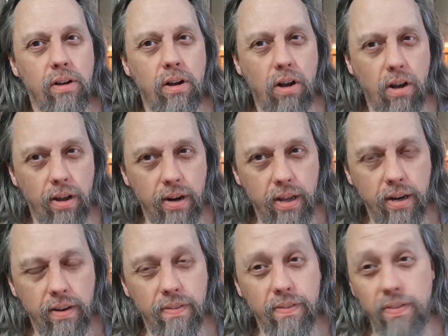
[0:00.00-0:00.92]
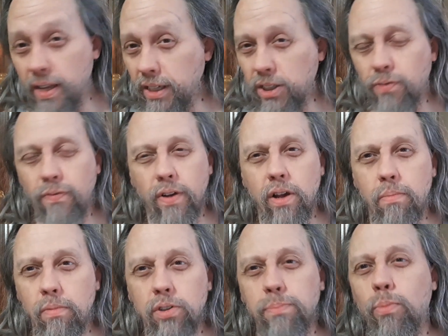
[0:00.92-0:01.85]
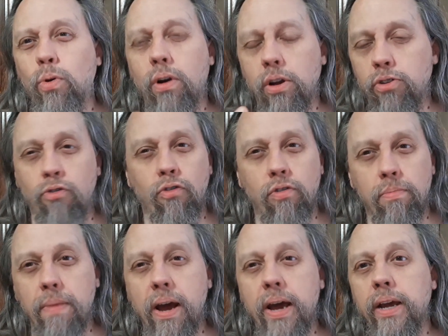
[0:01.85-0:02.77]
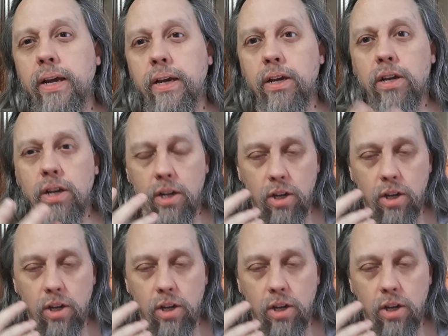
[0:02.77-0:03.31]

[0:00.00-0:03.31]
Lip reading: on it. This film was more a dramatic